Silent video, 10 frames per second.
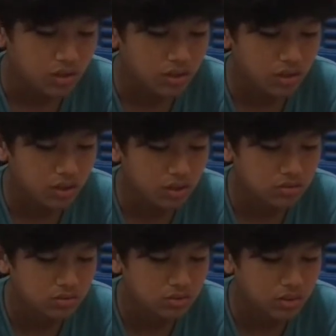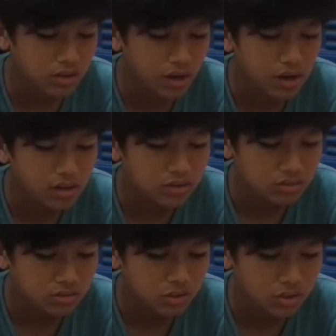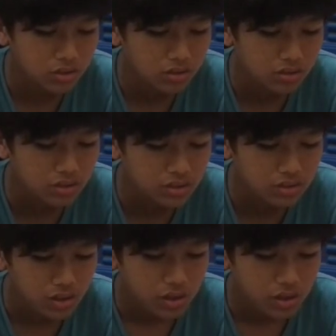Then there are three ingredients.